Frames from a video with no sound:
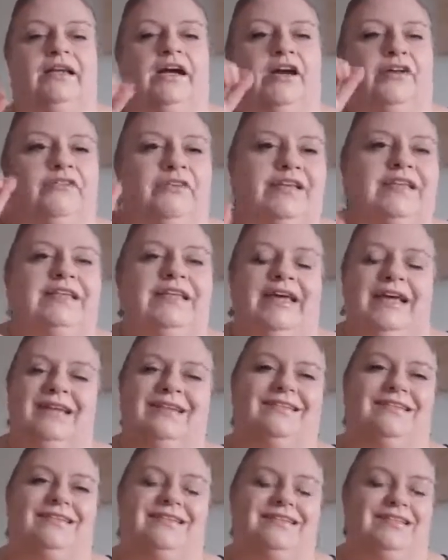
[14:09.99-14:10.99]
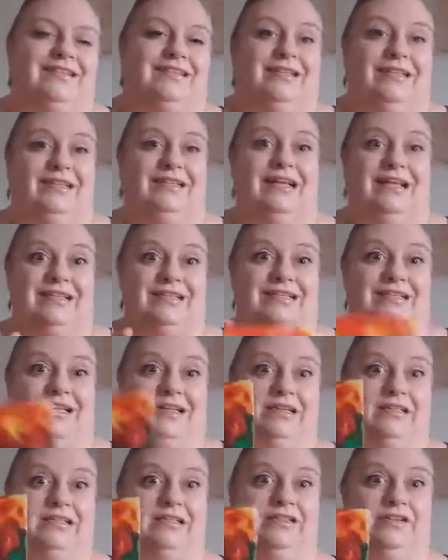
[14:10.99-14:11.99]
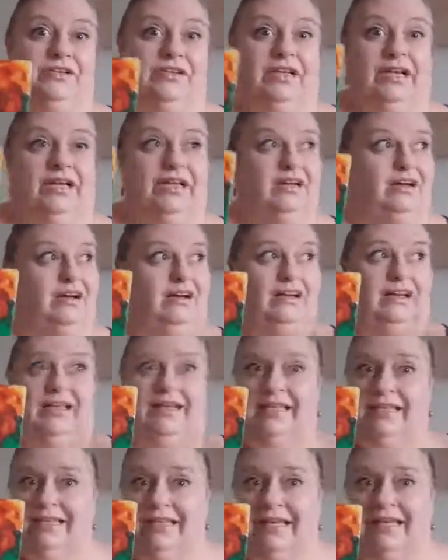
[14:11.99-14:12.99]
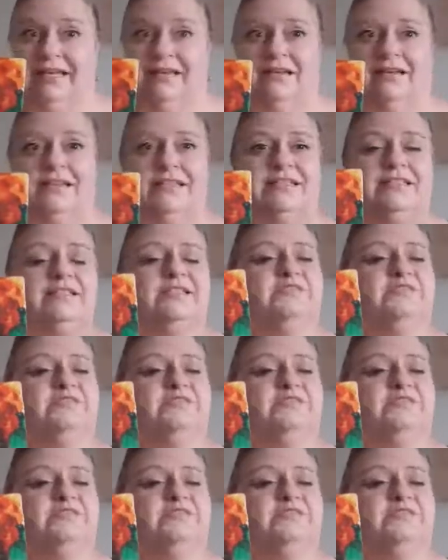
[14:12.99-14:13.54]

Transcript: I read the headlines and then that's it, okay? I'll hear the headlines,